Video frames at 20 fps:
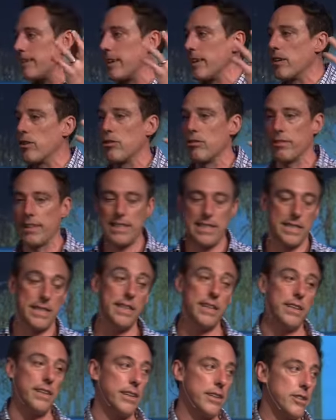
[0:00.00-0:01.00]
like
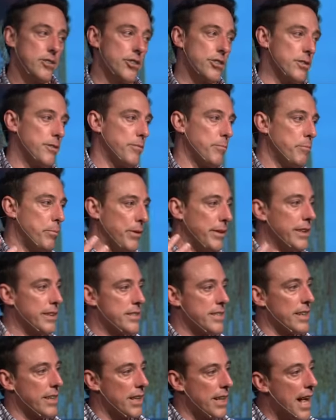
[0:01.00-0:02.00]
crazy. It just
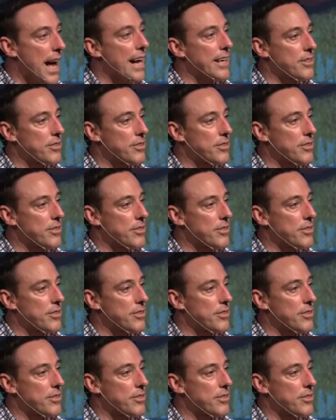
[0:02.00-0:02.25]
bleeds a lot.